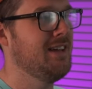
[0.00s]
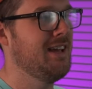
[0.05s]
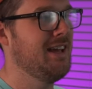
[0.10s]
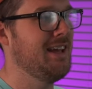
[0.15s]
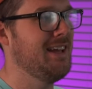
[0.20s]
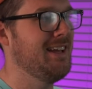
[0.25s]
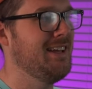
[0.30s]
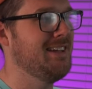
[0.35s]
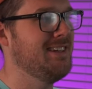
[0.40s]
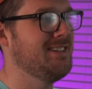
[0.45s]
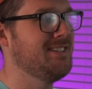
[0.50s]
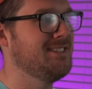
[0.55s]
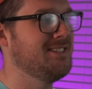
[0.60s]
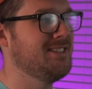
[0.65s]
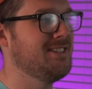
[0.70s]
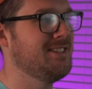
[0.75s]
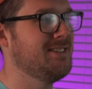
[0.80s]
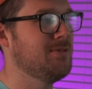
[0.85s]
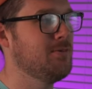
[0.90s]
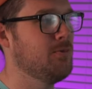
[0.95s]
and
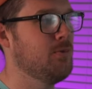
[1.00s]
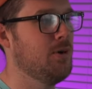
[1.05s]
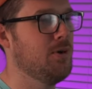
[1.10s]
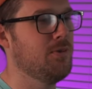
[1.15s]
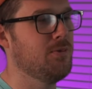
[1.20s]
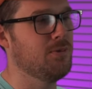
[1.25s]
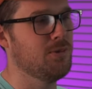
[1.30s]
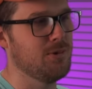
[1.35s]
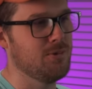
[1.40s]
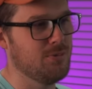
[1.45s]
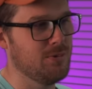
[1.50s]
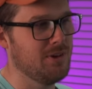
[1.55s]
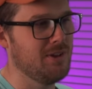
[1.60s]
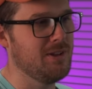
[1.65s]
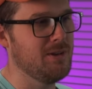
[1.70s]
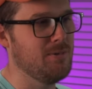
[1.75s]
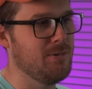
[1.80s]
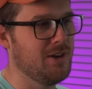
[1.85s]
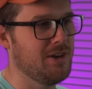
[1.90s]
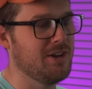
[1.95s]
what we
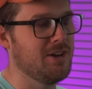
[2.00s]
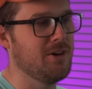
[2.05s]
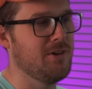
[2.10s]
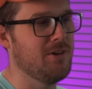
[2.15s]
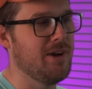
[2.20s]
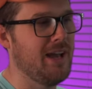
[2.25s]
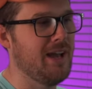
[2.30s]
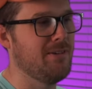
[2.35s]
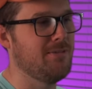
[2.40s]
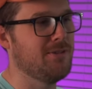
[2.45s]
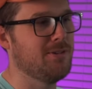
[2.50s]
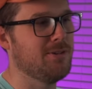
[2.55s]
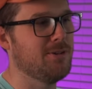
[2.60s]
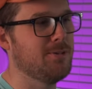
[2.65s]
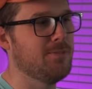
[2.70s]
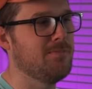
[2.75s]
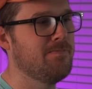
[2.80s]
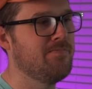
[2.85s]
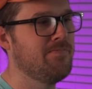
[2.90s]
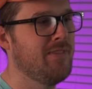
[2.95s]
really want to go
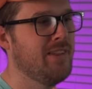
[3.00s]
after